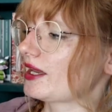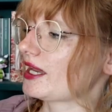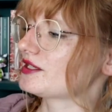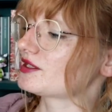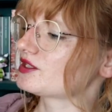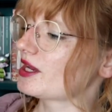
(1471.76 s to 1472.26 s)

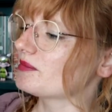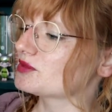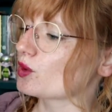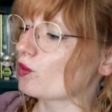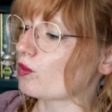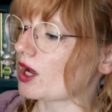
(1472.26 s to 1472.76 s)
Okay, so
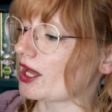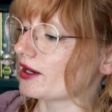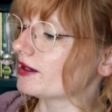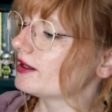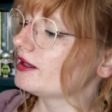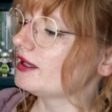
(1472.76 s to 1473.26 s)
chapter
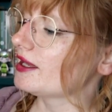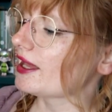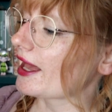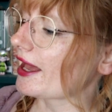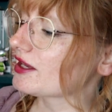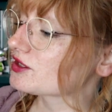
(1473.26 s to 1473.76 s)
1.
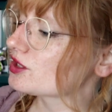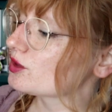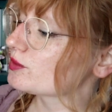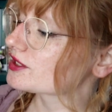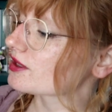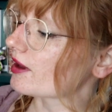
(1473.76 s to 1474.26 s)
Hector
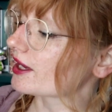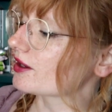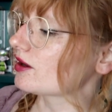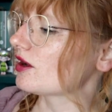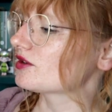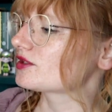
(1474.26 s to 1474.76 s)
was like a
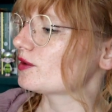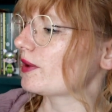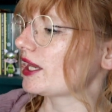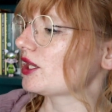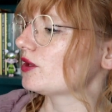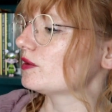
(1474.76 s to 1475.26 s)

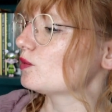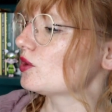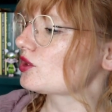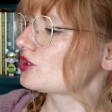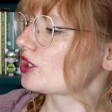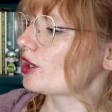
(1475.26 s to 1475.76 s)
castaway who had
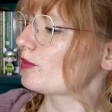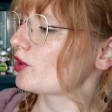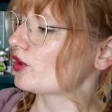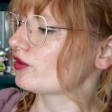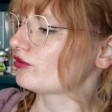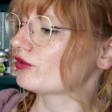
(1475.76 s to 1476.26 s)
washed up
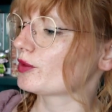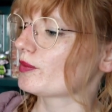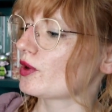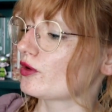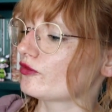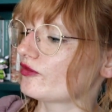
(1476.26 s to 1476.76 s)
on a
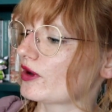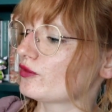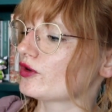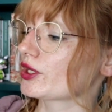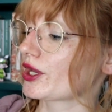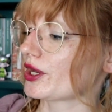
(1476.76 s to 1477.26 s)
room of
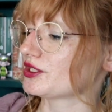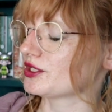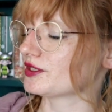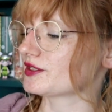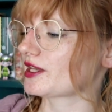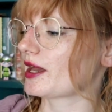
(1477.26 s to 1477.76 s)
velvet
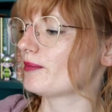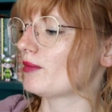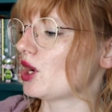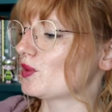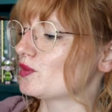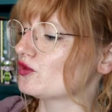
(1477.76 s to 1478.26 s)
curtains and
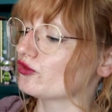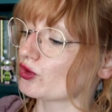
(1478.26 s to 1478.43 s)
marble